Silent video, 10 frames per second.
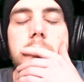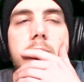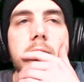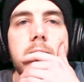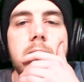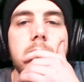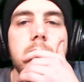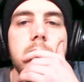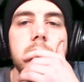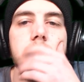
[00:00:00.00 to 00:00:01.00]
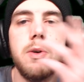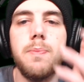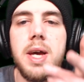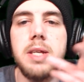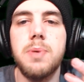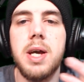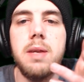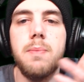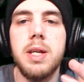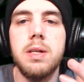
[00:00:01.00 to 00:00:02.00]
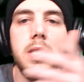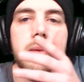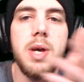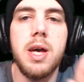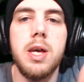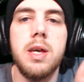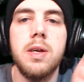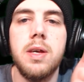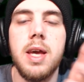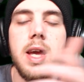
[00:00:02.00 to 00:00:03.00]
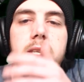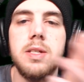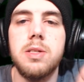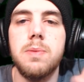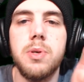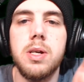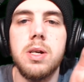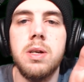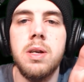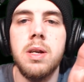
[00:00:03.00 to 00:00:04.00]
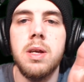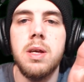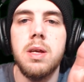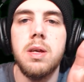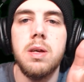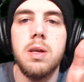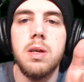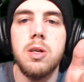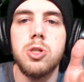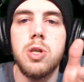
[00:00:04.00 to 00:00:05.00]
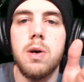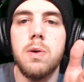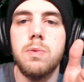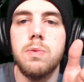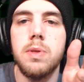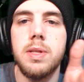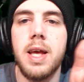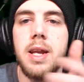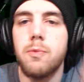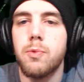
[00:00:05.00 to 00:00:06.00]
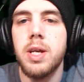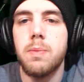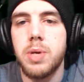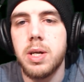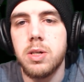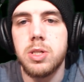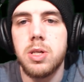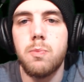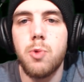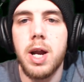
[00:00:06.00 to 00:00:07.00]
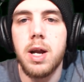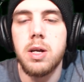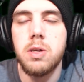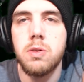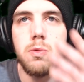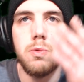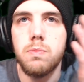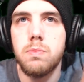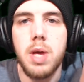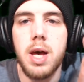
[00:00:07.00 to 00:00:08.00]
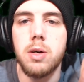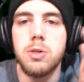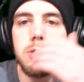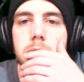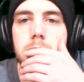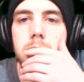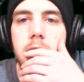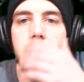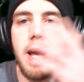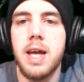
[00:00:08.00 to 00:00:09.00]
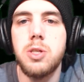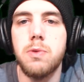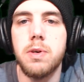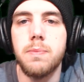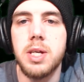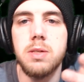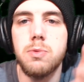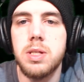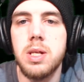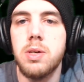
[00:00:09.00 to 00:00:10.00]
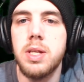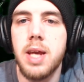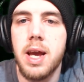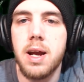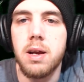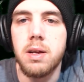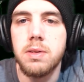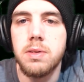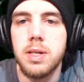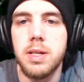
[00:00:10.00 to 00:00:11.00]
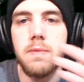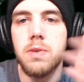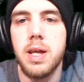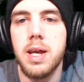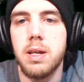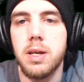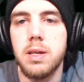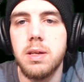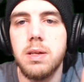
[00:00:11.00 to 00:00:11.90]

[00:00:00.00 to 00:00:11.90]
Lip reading: right, so it passed behind the Mandalay Bay and it disappeared. So then it reappeared somewhere else. It had to have, because it was still in the air. It never landed.